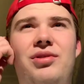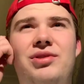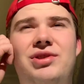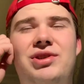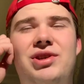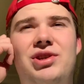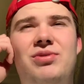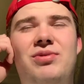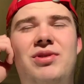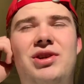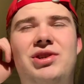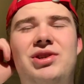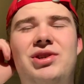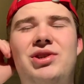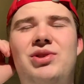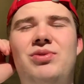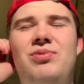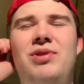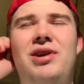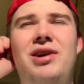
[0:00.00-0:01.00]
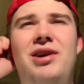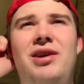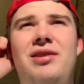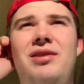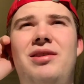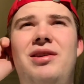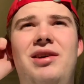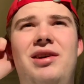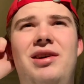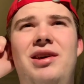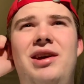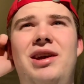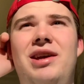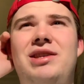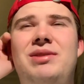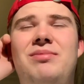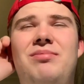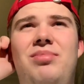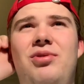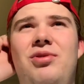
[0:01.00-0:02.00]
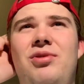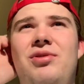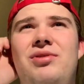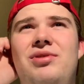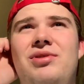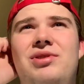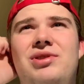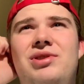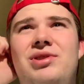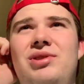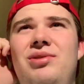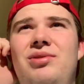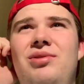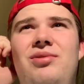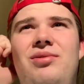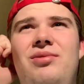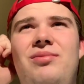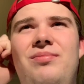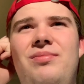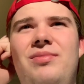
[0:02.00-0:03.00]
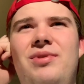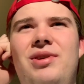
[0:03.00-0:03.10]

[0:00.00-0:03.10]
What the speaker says: and situations where it's important to,